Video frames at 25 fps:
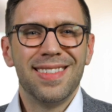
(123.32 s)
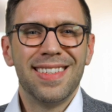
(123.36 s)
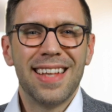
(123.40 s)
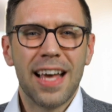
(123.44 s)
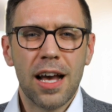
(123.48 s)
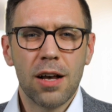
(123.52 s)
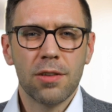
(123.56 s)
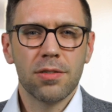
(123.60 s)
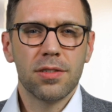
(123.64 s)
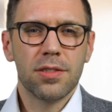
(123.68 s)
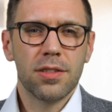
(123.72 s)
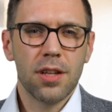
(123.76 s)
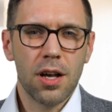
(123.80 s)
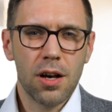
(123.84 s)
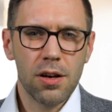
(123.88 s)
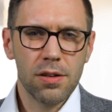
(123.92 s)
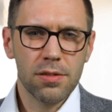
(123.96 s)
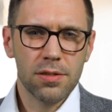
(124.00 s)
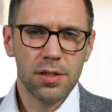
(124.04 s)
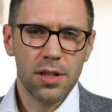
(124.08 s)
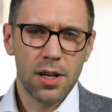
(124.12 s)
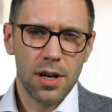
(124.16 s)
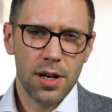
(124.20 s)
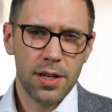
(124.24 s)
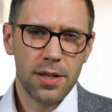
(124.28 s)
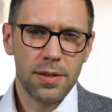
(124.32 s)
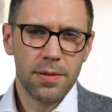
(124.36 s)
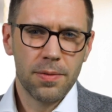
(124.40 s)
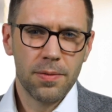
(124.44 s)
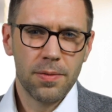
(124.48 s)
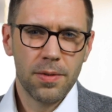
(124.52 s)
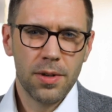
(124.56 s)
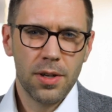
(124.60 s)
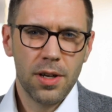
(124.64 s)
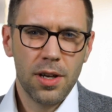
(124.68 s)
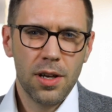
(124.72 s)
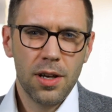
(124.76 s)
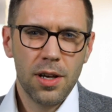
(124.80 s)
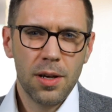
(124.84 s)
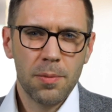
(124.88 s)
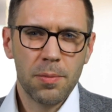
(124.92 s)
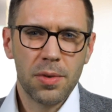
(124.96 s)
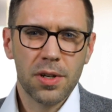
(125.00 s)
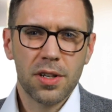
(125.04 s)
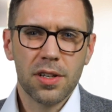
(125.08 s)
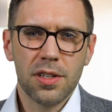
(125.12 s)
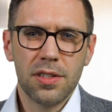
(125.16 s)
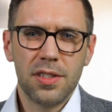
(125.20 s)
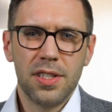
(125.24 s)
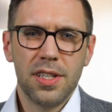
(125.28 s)
now start online
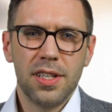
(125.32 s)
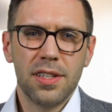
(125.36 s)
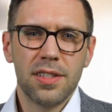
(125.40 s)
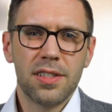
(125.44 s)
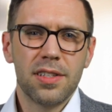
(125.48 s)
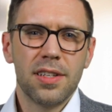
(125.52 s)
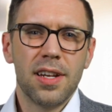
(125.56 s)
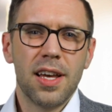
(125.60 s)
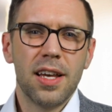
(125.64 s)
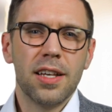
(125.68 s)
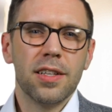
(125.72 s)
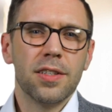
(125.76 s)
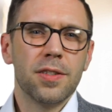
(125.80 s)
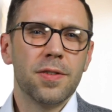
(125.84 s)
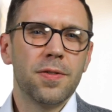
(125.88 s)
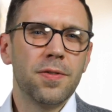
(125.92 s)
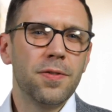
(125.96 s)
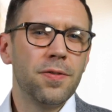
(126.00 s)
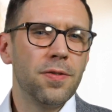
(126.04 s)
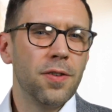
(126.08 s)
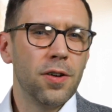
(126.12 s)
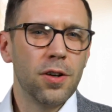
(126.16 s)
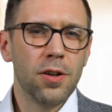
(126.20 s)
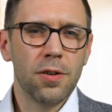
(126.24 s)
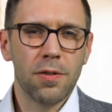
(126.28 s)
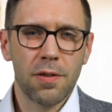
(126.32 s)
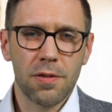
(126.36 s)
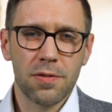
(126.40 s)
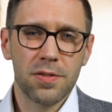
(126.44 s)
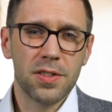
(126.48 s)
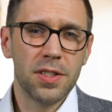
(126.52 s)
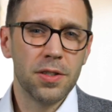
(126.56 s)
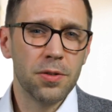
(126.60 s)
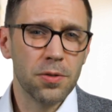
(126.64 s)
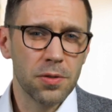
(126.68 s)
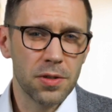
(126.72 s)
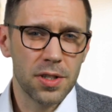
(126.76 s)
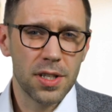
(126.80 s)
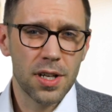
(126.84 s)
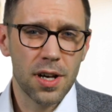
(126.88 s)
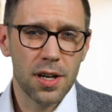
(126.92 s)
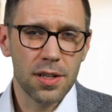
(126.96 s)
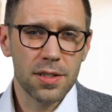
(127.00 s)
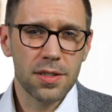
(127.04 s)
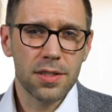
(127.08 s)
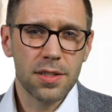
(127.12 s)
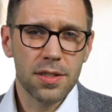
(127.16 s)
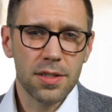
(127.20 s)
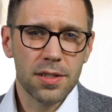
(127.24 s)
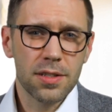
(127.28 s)
because the internet is full of obviously all the
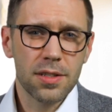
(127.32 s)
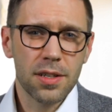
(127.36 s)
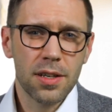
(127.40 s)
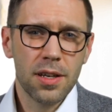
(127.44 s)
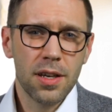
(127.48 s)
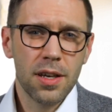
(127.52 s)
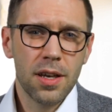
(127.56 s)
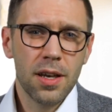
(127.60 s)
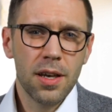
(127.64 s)
answers.